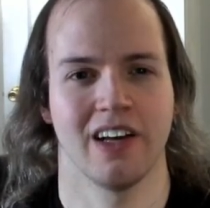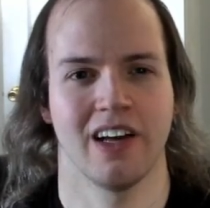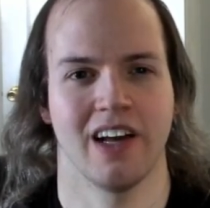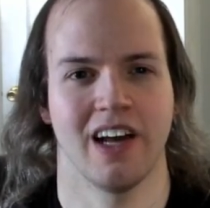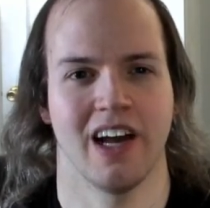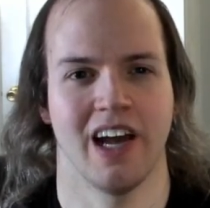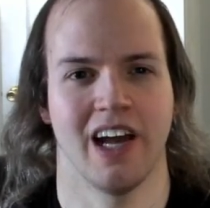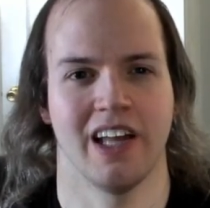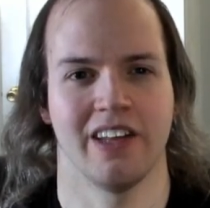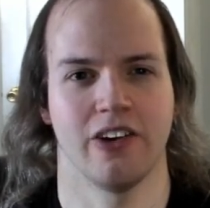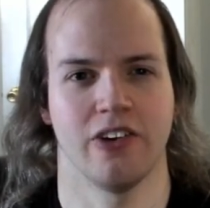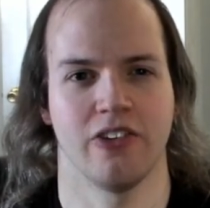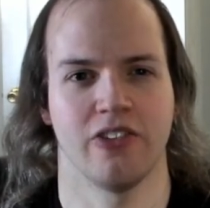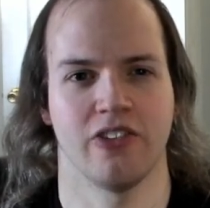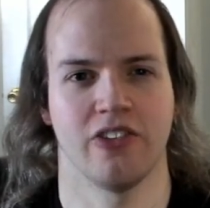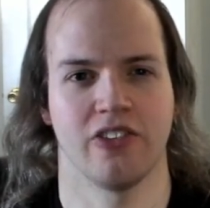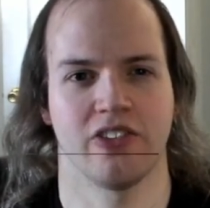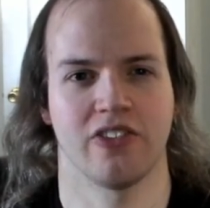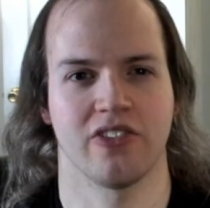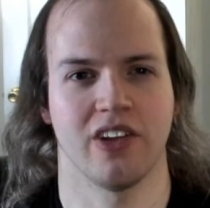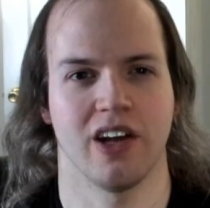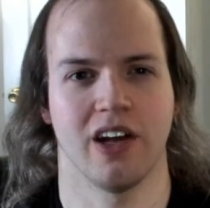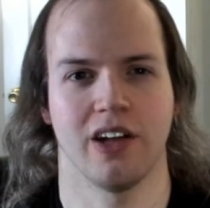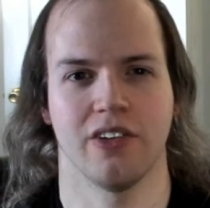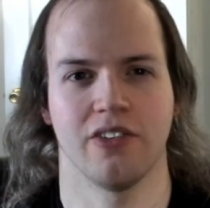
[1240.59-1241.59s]
And they're
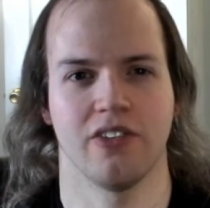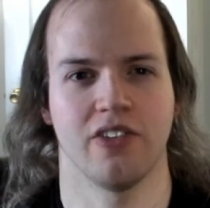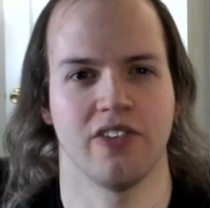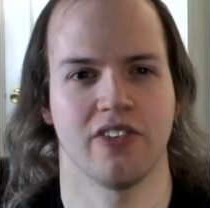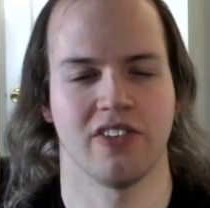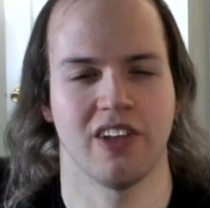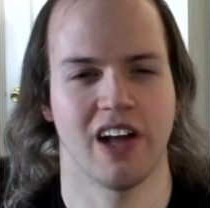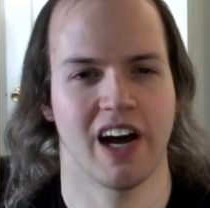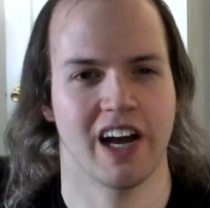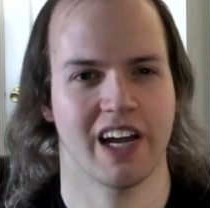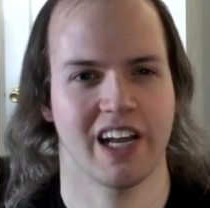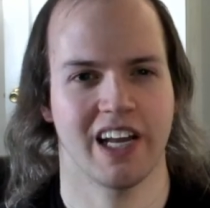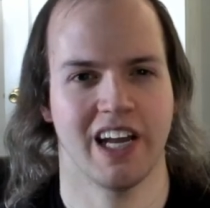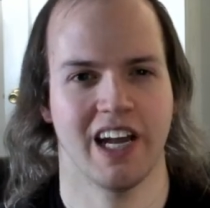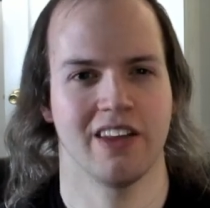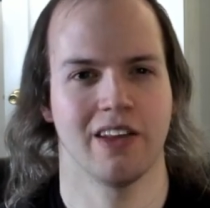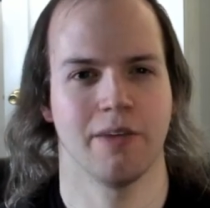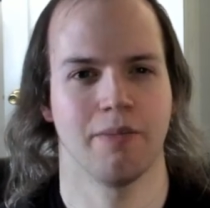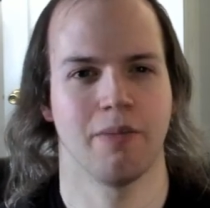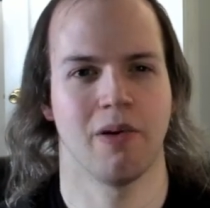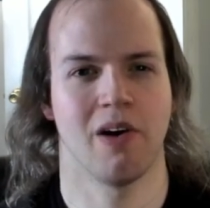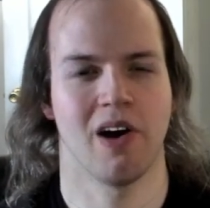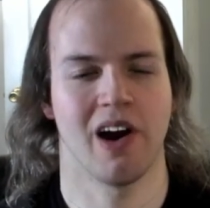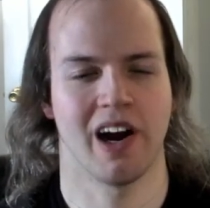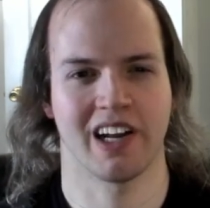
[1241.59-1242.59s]
just knocking out of
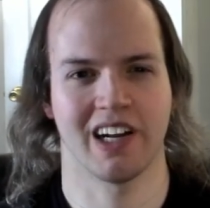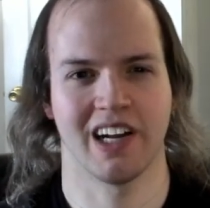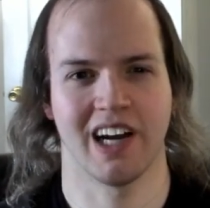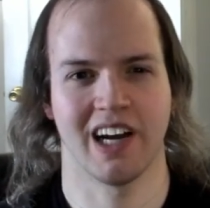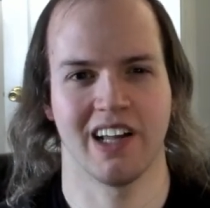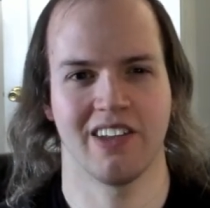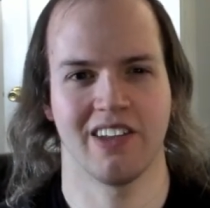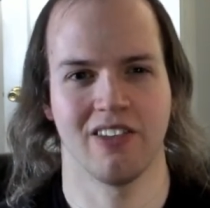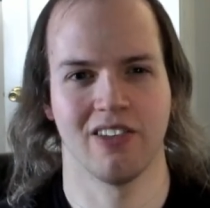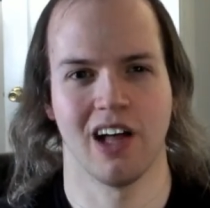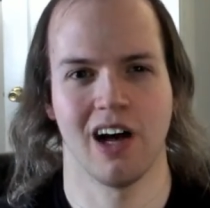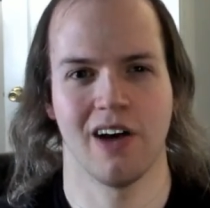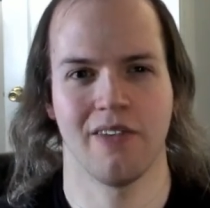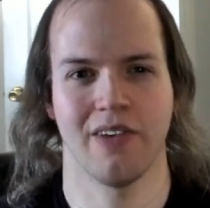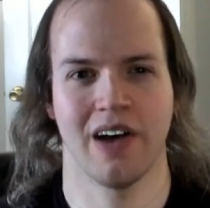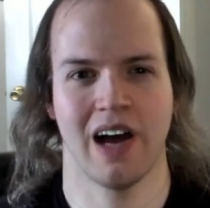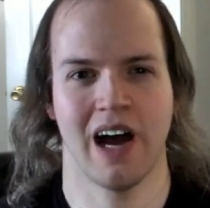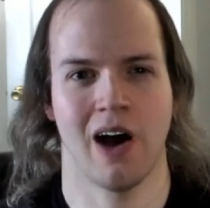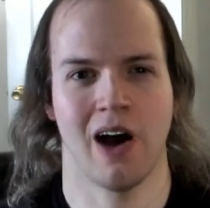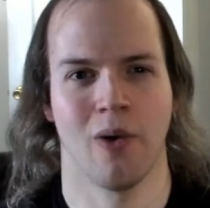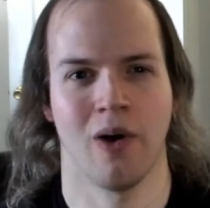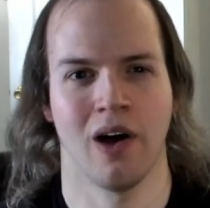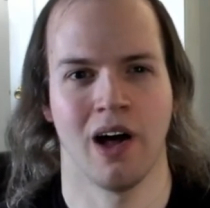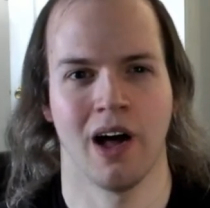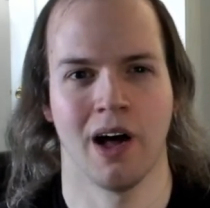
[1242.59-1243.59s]
the park. And I love
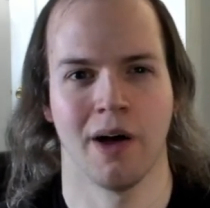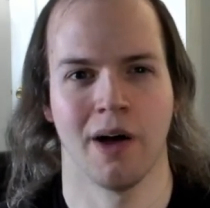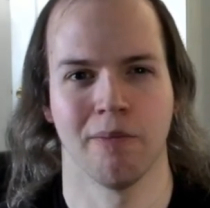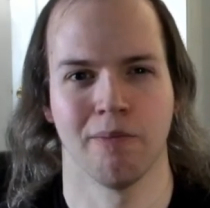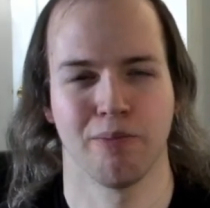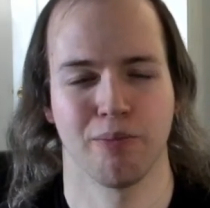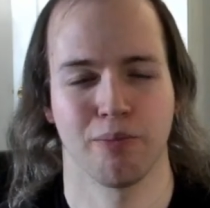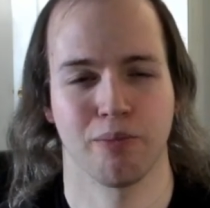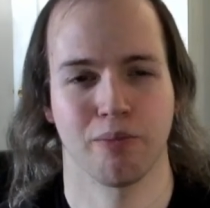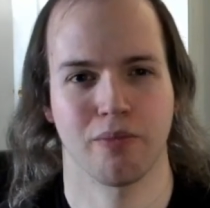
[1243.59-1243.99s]
how